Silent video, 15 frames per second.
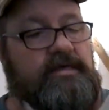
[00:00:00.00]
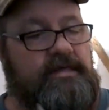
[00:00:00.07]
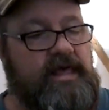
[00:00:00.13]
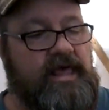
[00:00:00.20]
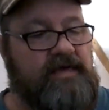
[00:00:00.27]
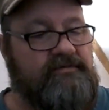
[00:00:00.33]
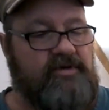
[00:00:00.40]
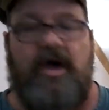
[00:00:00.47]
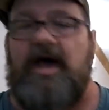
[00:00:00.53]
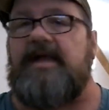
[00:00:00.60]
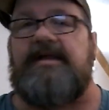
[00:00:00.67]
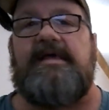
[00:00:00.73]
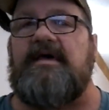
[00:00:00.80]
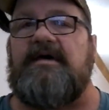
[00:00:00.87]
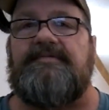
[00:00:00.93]
I had no
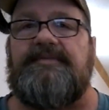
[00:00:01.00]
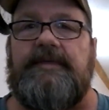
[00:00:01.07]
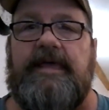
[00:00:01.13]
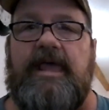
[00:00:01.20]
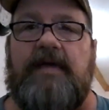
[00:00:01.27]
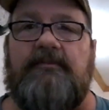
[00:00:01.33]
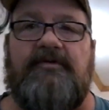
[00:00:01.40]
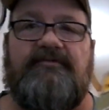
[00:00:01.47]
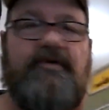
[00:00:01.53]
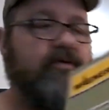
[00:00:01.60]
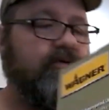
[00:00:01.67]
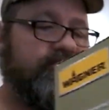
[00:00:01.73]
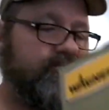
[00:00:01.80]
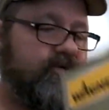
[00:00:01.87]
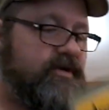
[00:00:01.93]
idea if the camera
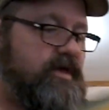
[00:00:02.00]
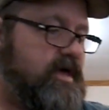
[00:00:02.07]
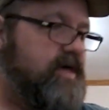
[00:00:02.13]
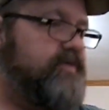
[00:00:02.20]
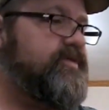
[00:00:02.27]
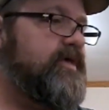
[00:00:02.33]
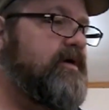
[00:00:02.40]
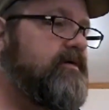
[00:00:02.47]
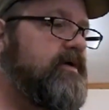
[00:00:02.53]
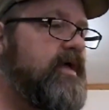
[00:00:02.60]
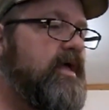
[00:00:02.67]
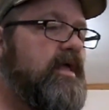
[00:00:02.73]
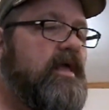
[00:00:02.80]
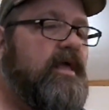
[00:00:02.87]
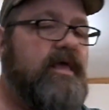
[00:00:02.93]
focused or not. So
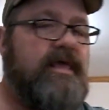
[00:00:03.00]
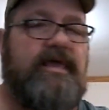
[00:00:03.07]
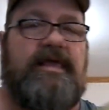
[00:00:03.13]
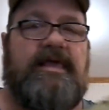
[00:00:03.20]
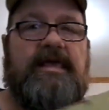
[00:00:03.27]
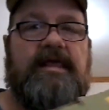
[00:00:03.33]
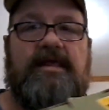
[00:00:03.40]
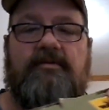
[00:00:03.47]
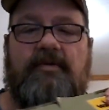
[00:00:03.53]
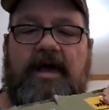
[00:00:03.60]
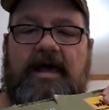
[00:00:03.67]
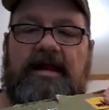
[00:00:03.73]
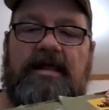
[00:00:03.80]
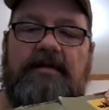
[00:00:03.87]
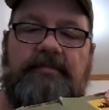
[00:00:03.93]

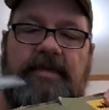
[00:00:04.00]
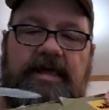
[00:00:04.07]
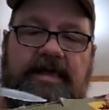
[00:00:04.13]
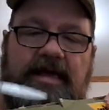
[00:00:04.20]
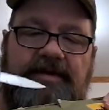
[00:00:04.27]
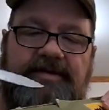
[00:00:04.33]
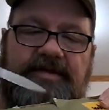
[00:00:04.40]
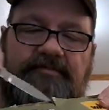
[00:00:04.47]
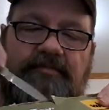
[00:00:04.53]
anyway, let me cut this